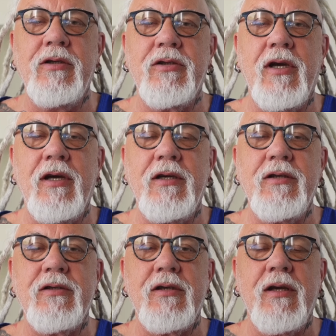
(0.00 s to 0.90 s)

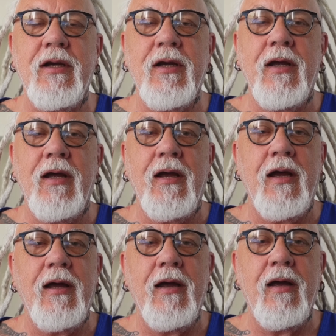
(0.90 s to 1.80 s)
sites.
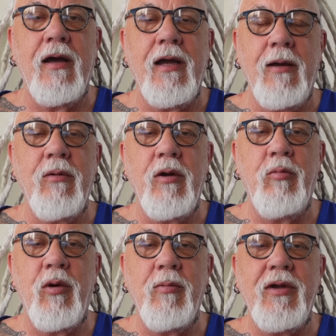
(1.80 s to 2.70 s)
I am going
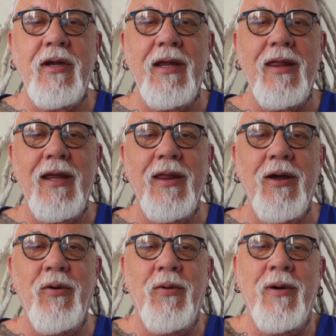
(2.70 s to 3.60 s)
to put my teeth in now.